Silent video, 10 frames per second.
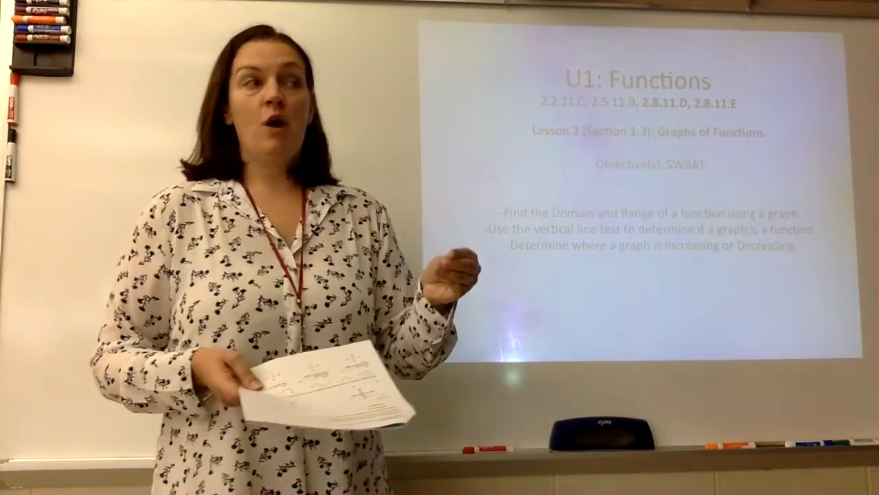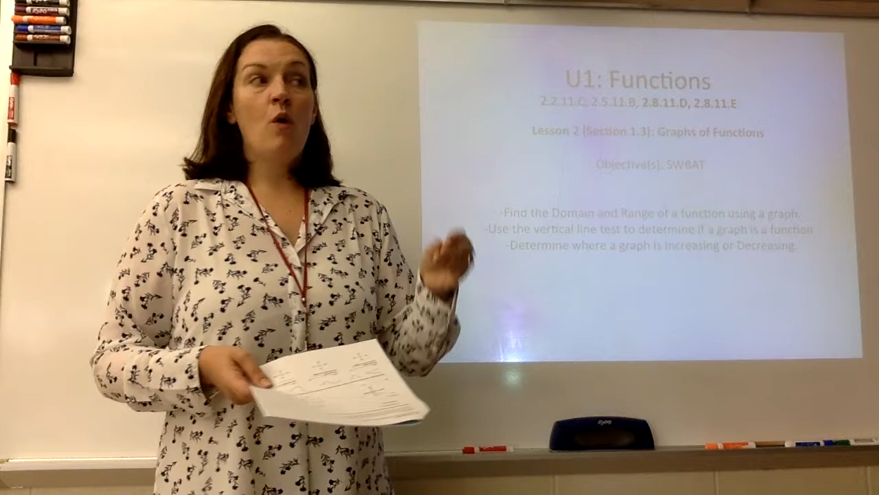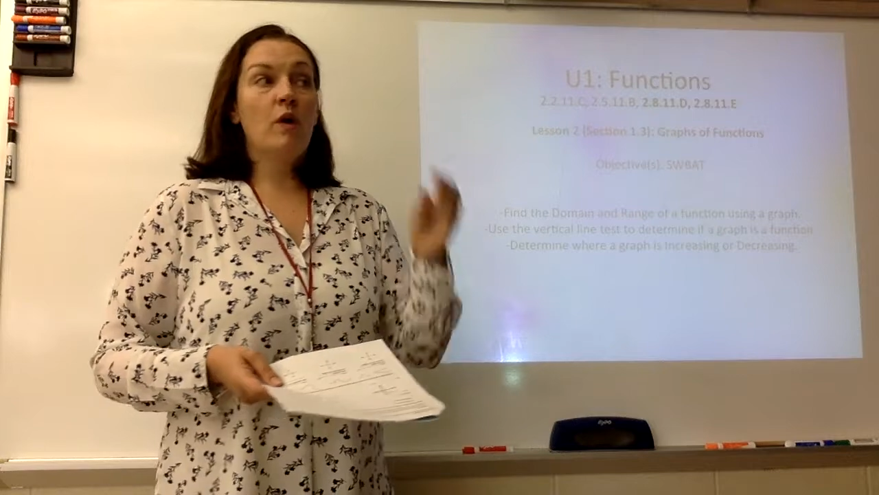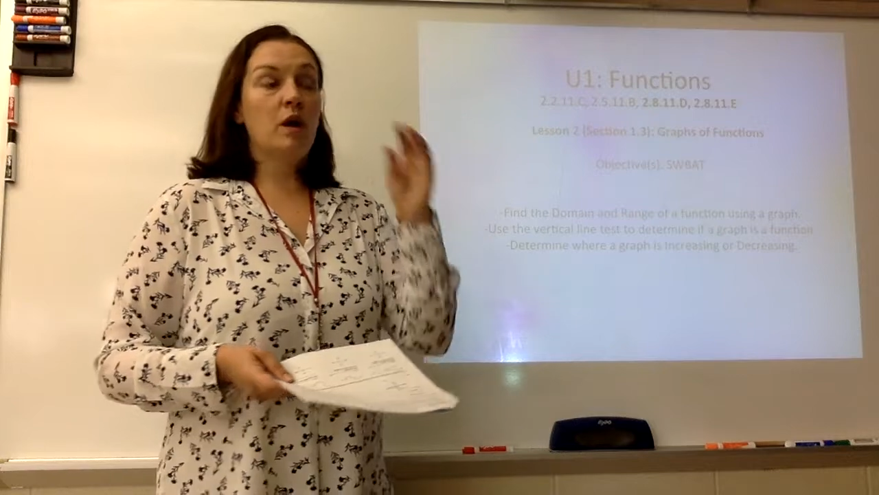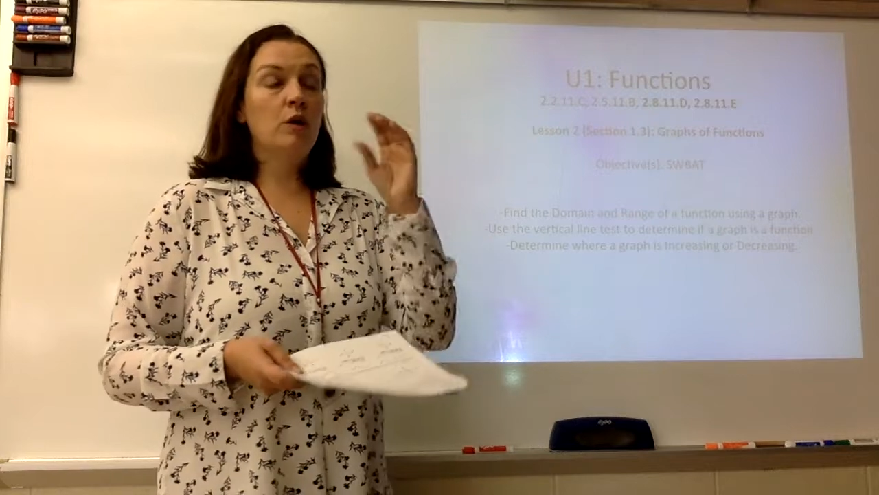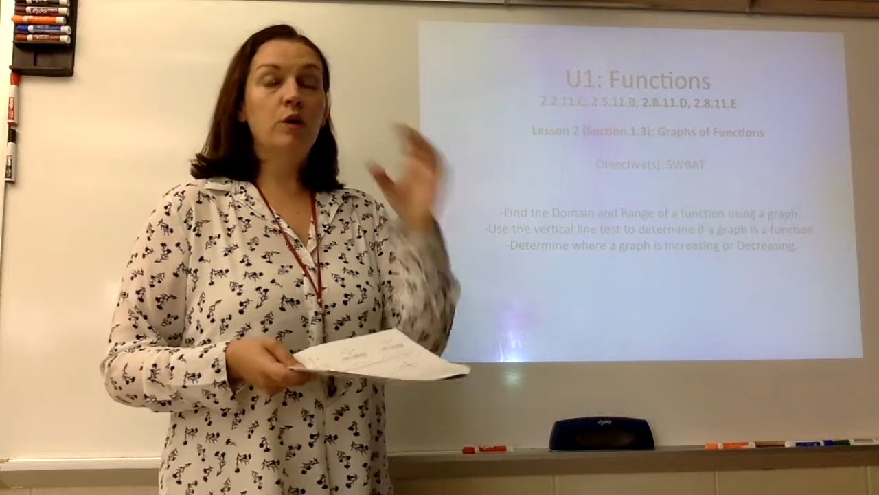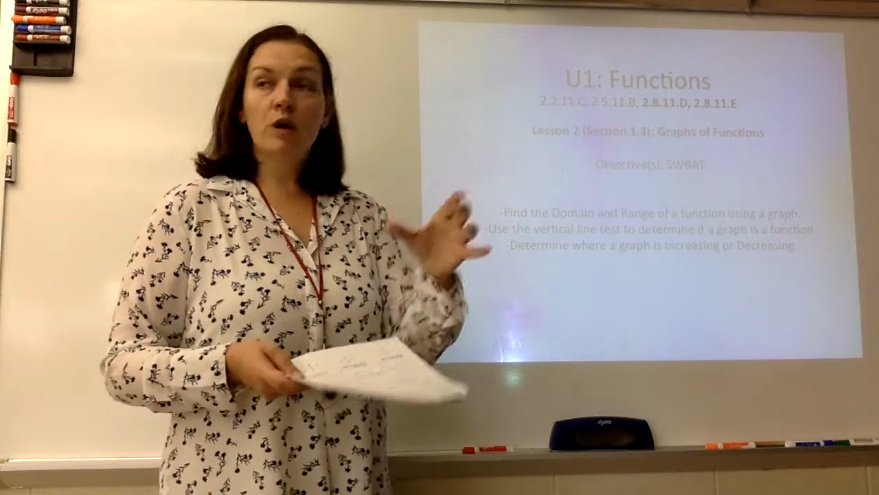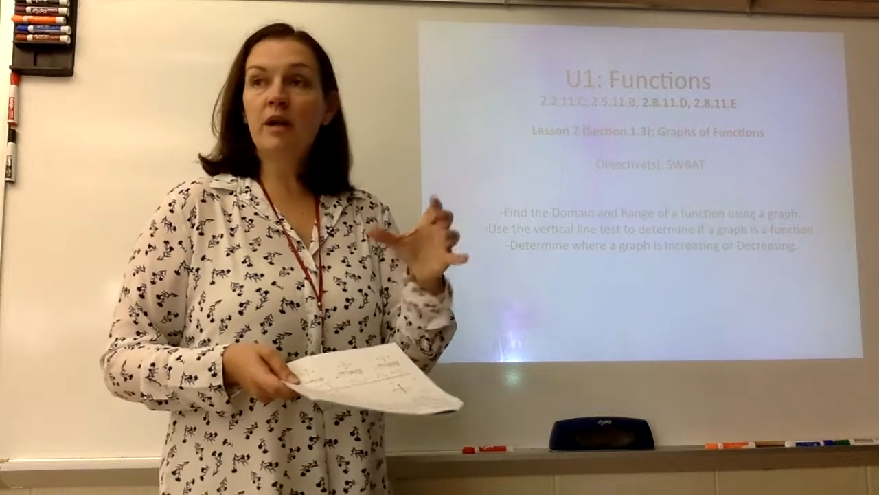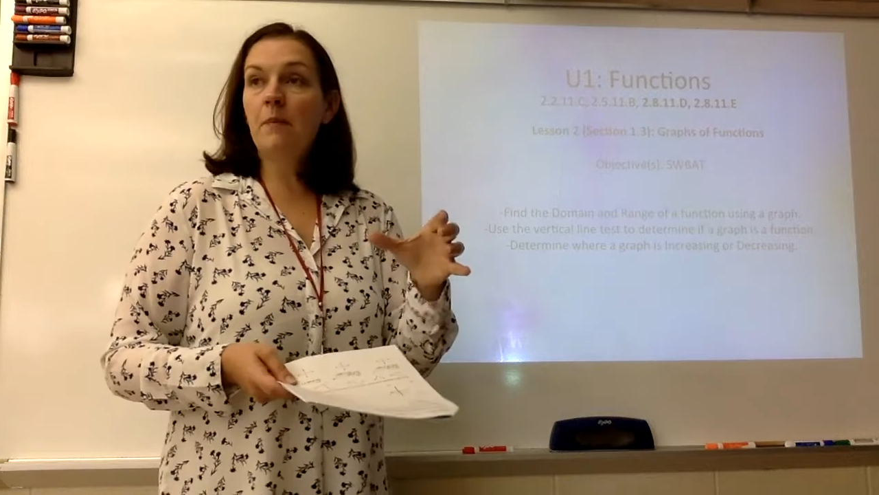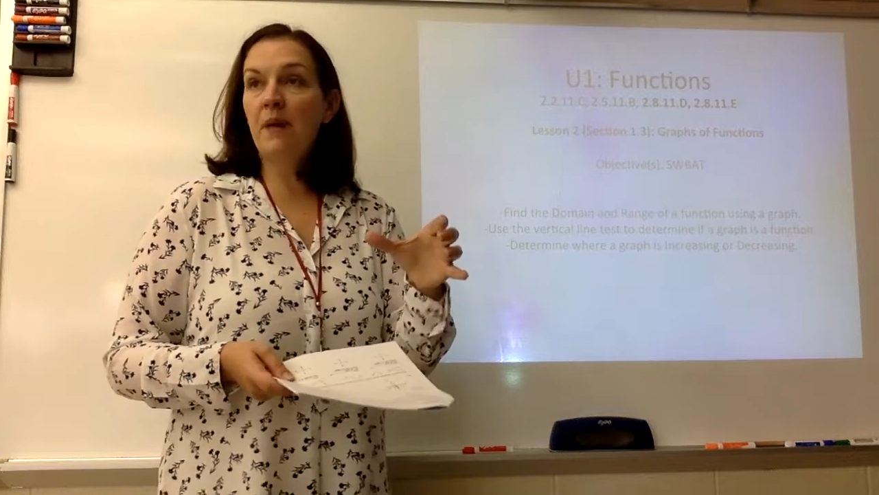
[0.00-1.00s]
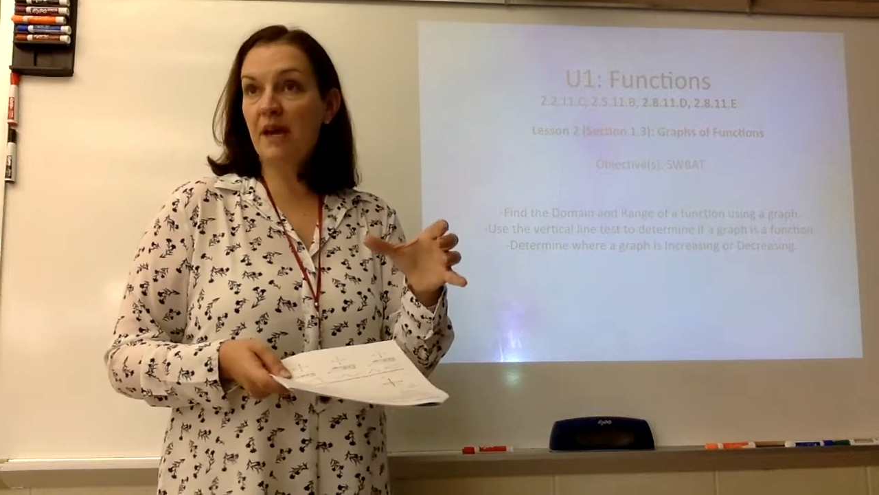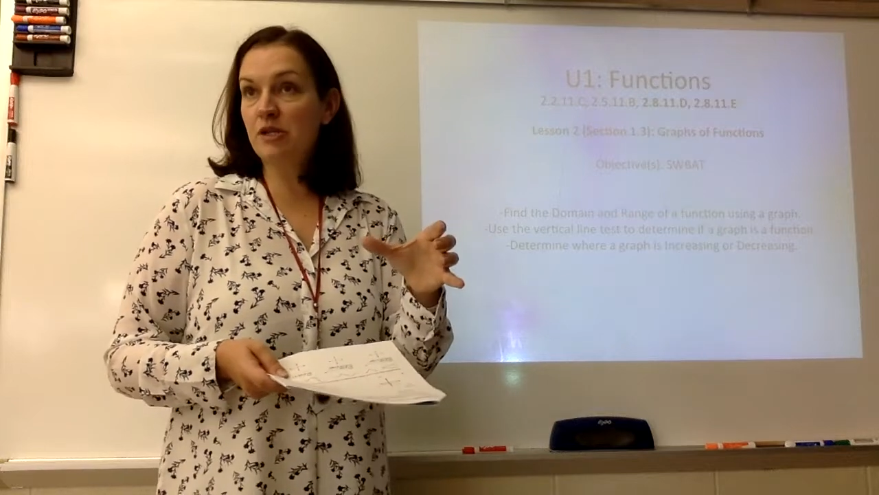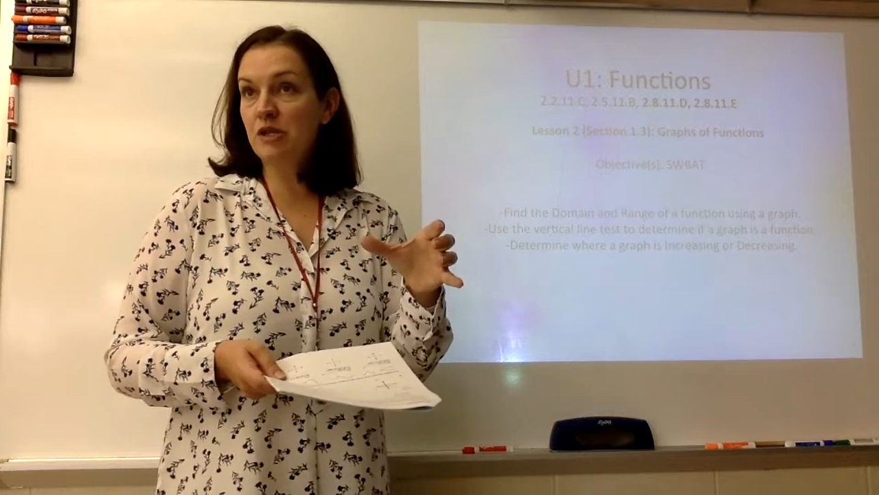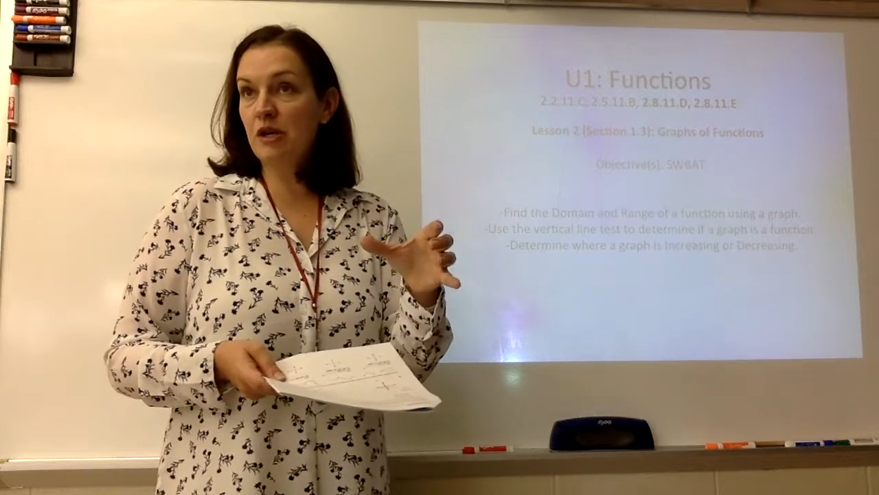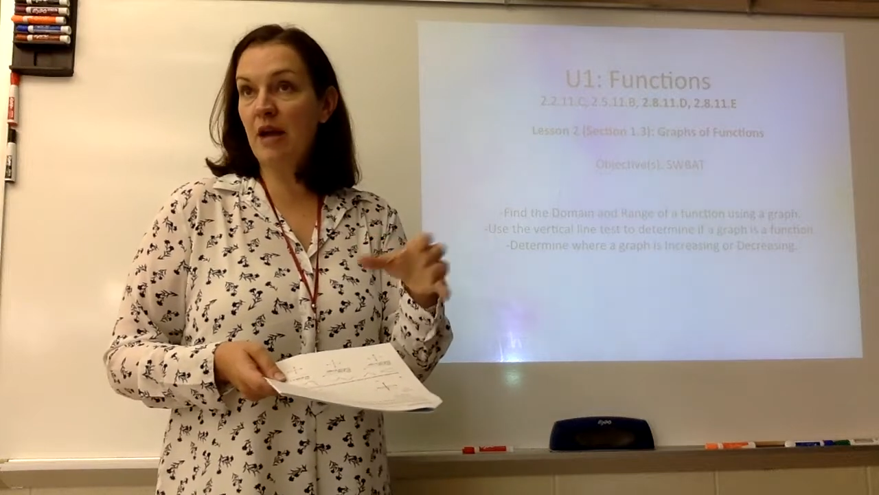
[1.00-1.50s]
We're going to look at a
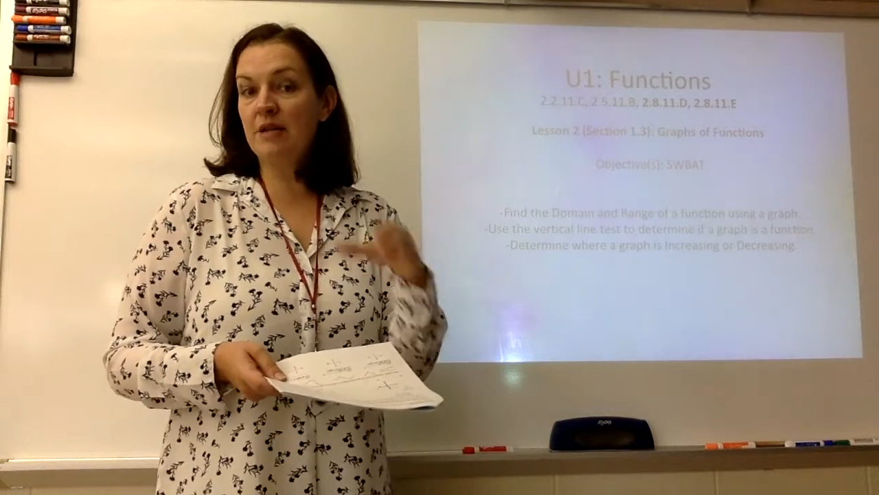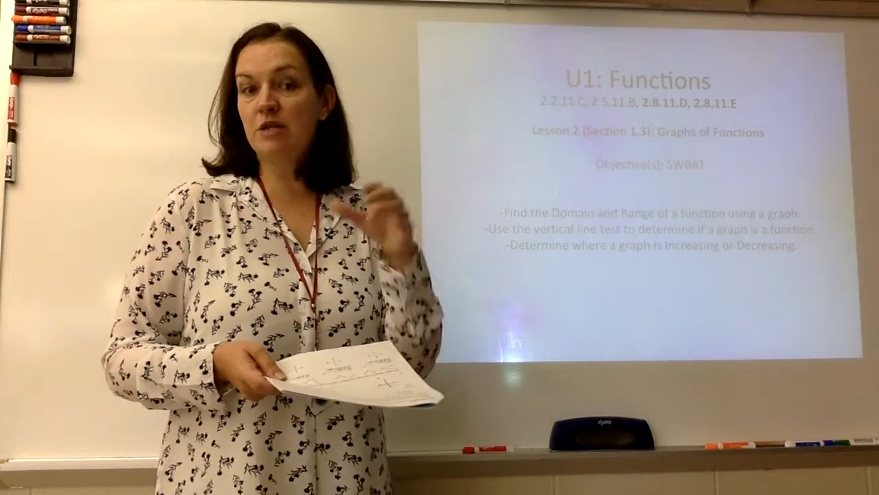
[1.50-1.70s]
picture and